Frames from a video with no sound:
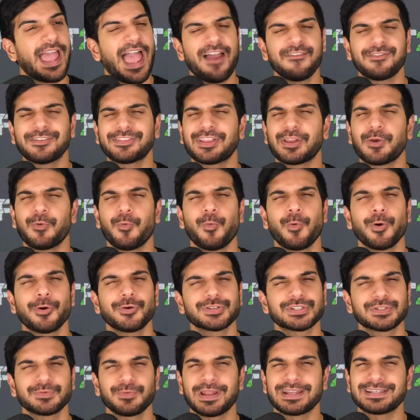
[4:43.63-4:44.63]
having the
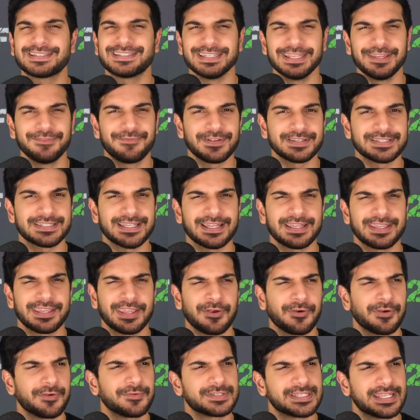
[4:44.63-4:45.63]
worst-ranked defense that
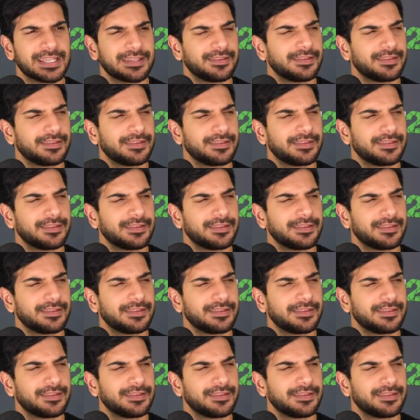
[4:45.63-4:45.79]
year.